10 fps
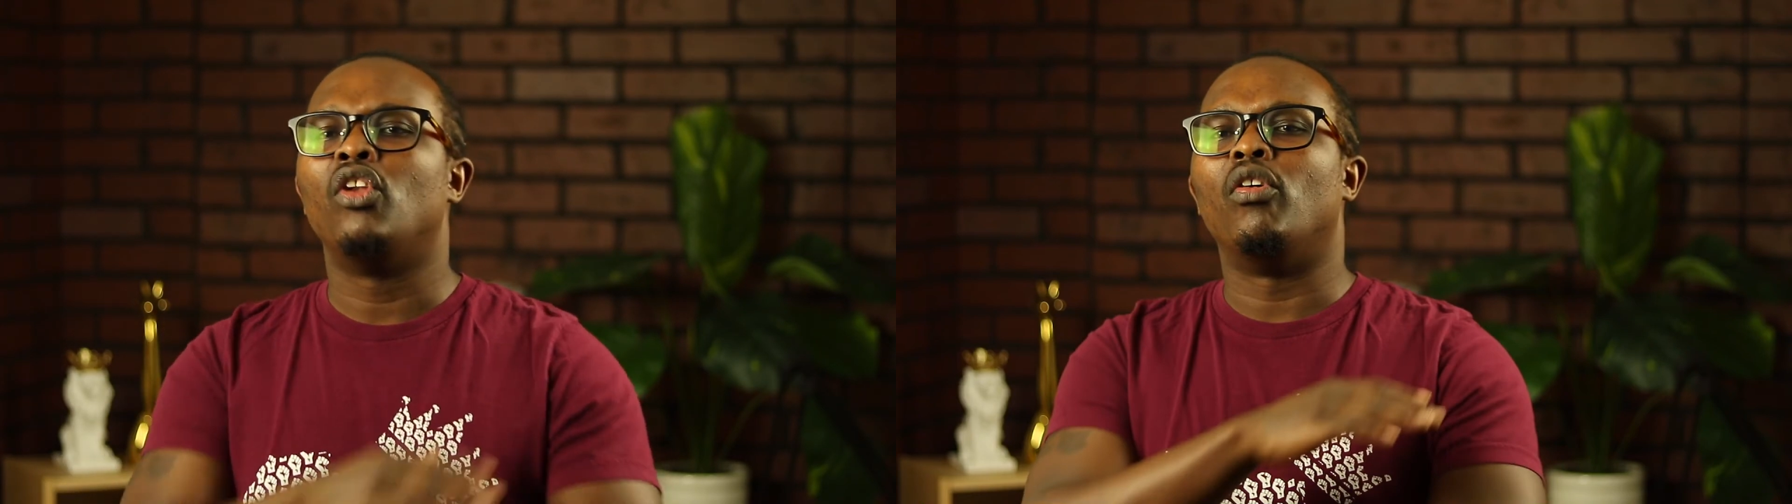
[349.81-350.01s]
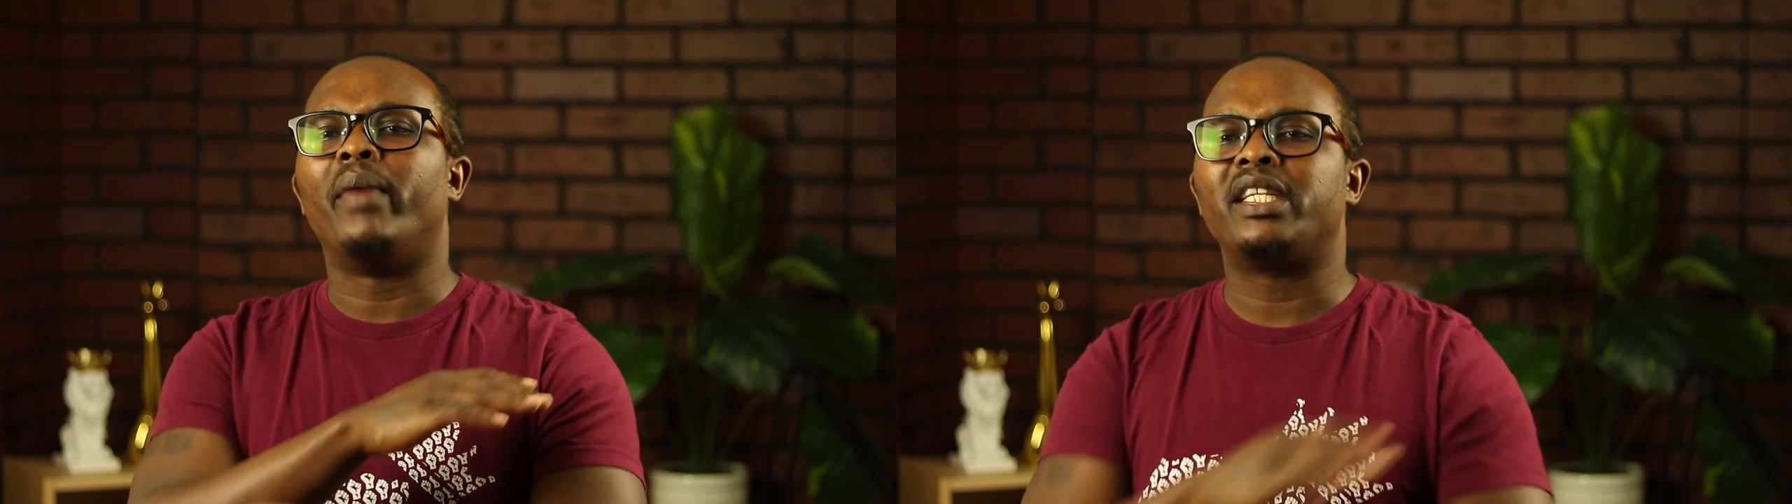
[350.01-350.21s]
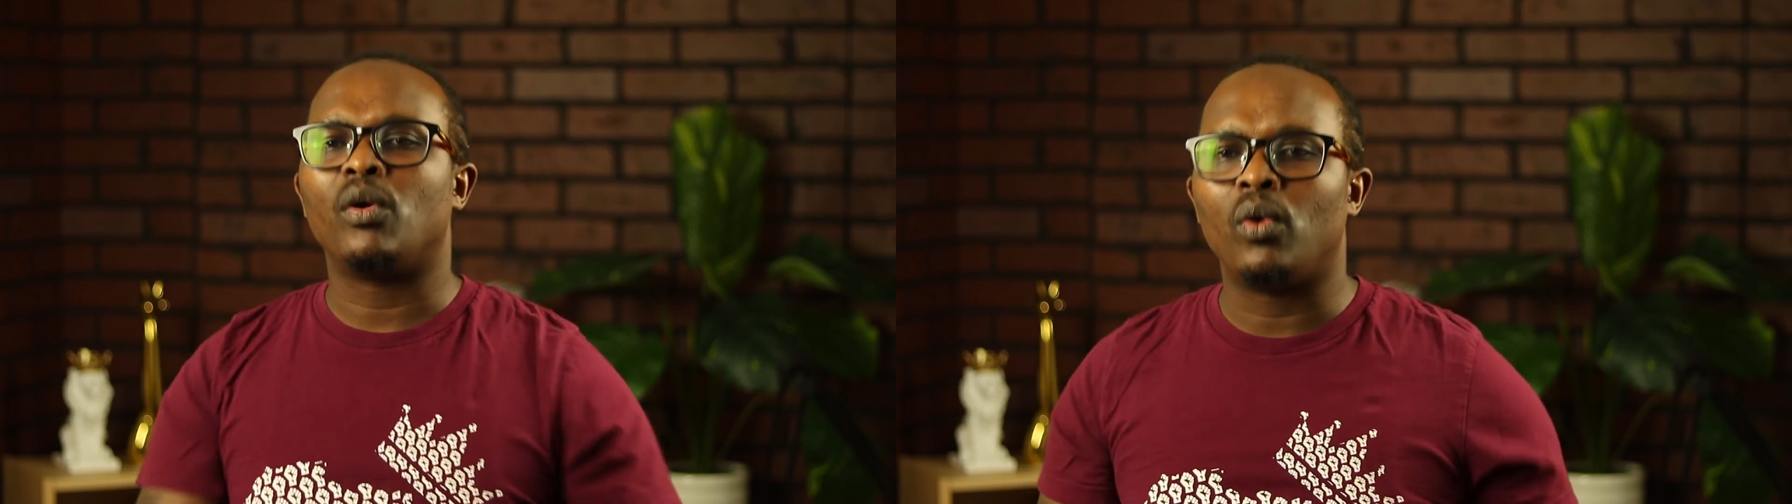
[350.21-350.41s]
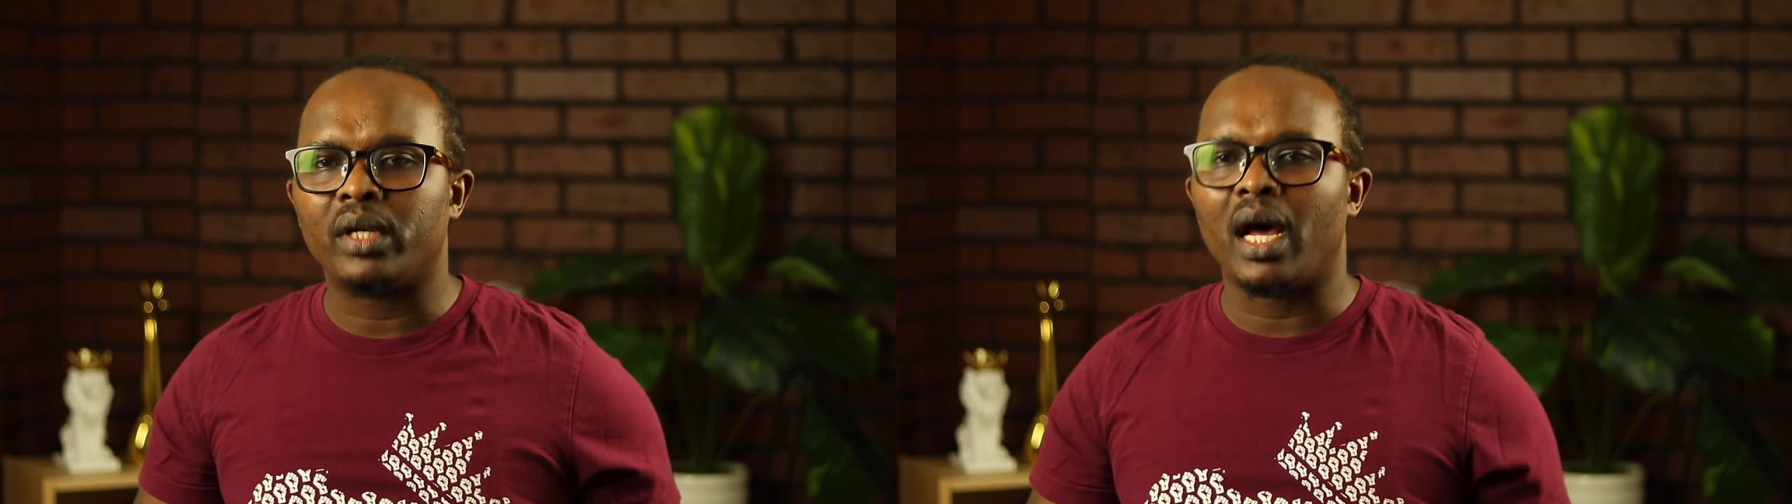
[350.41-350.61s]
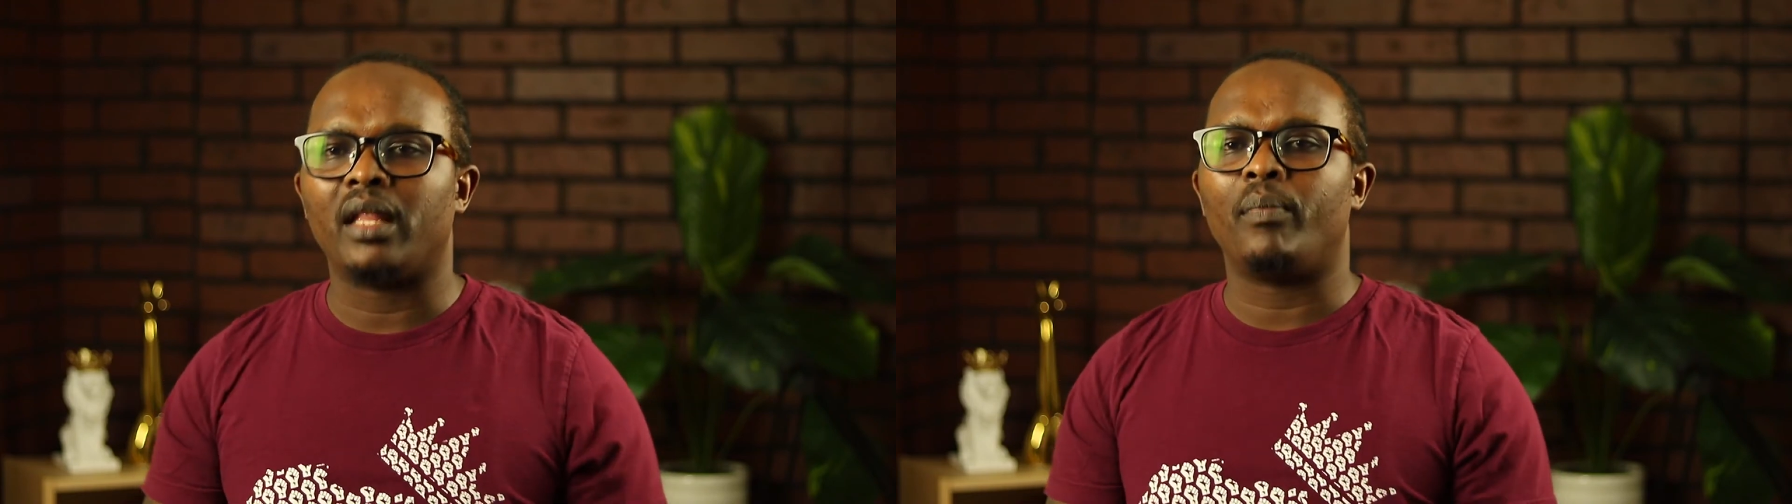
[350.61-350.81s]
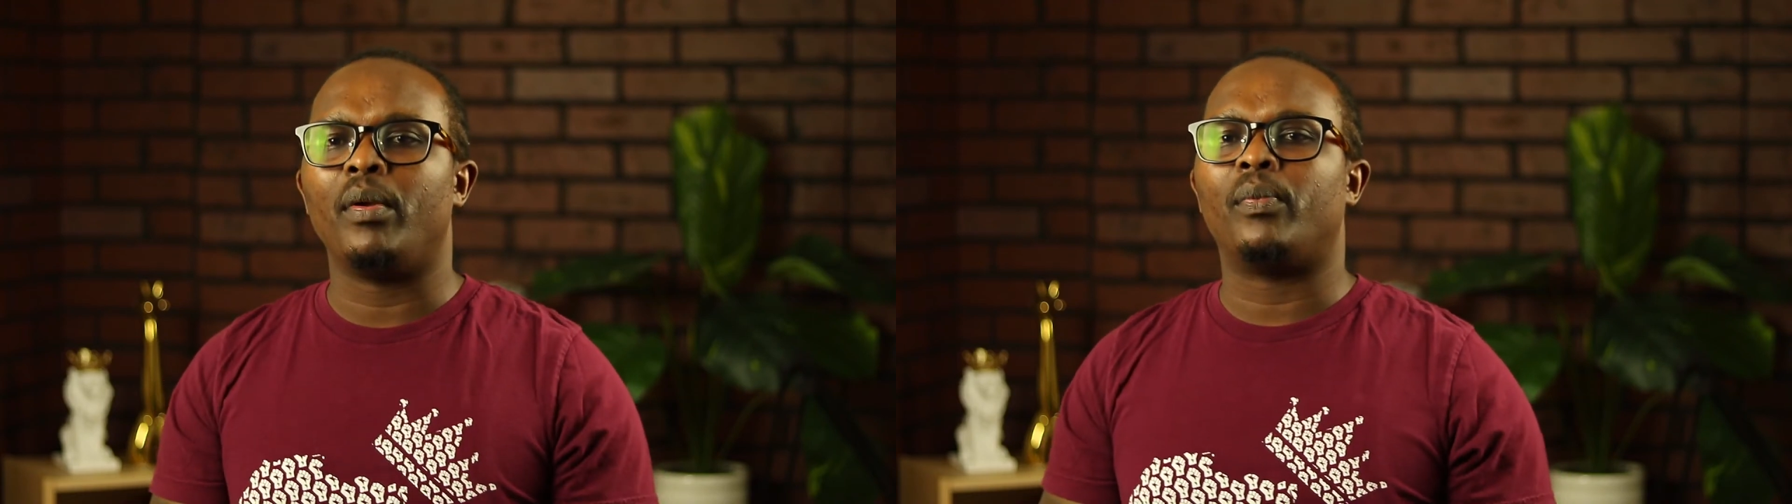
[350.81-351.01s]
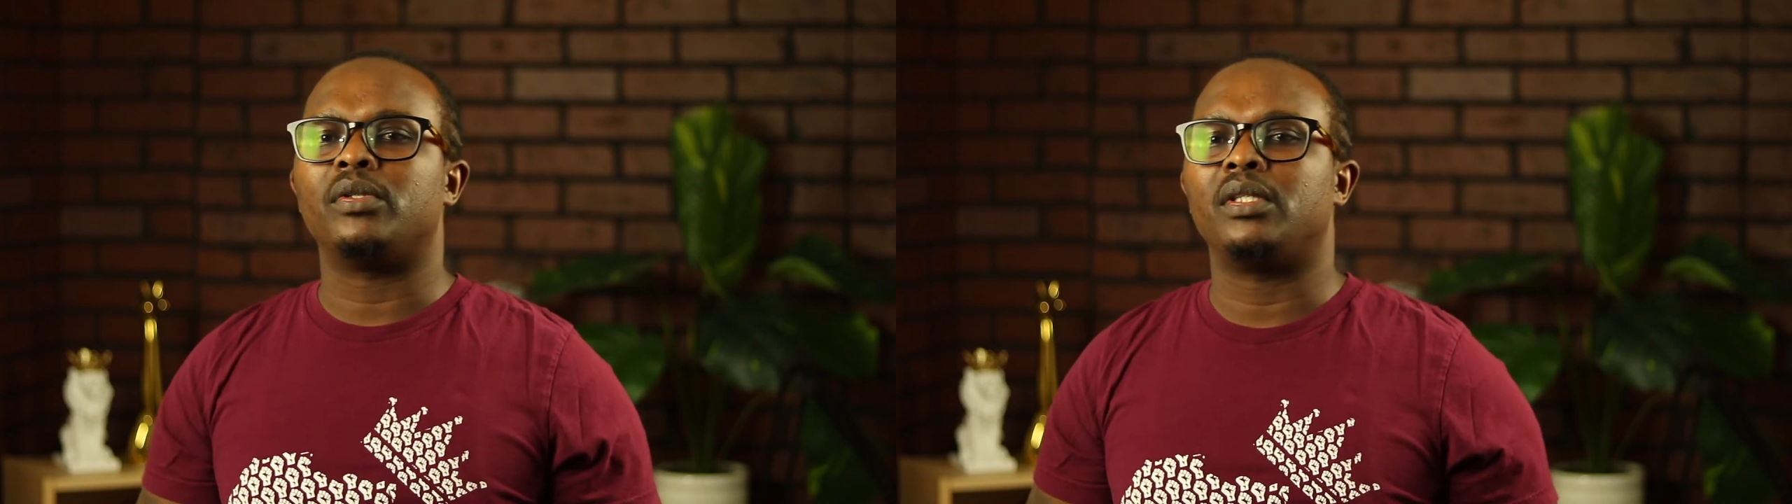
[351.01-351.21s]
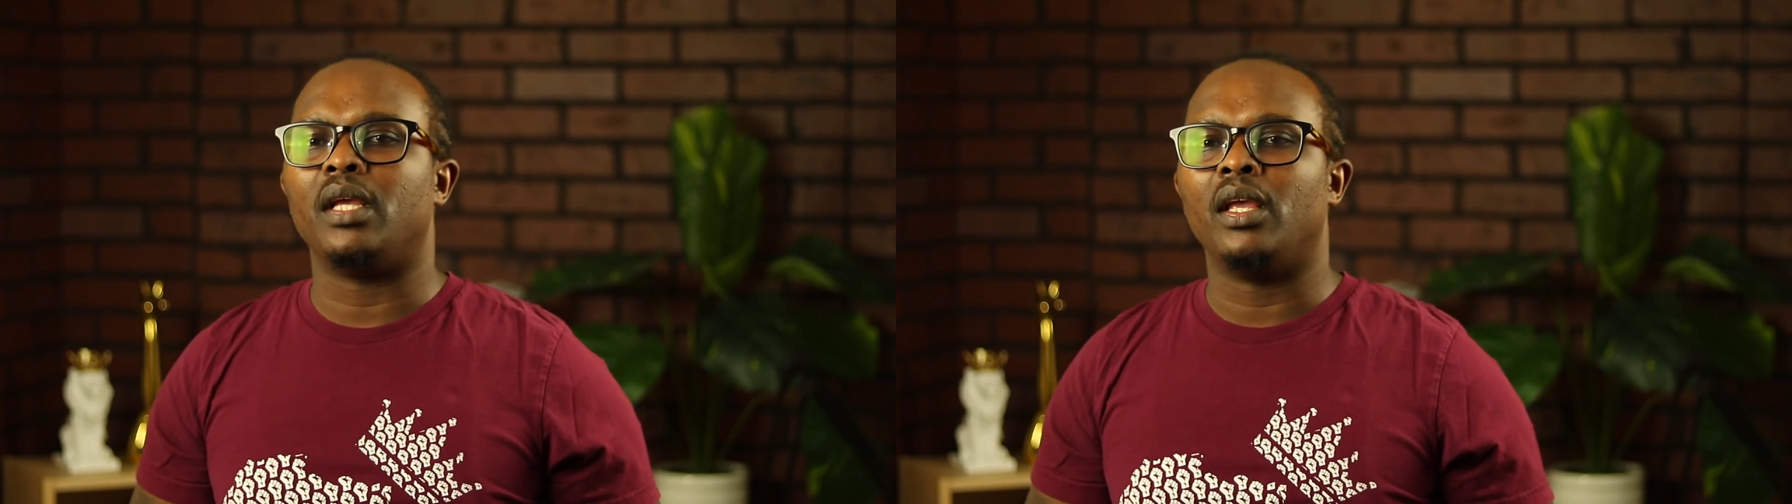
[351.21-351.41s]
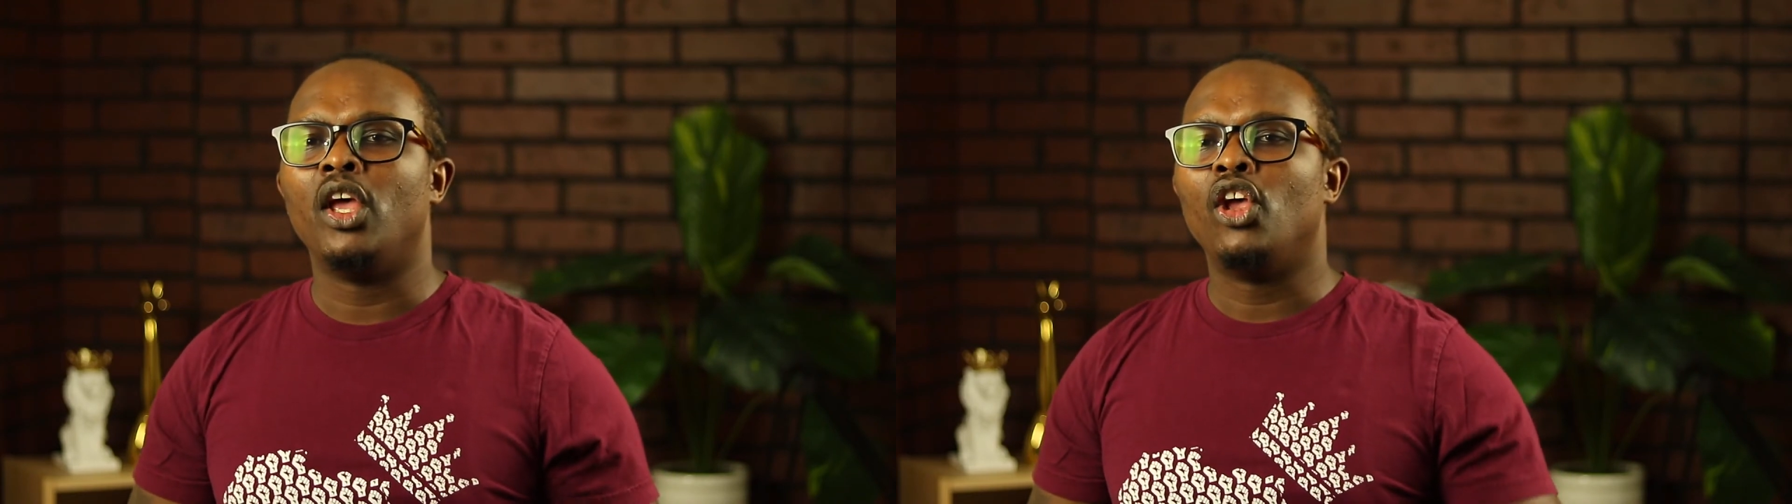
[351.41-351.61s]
no matter what other people say.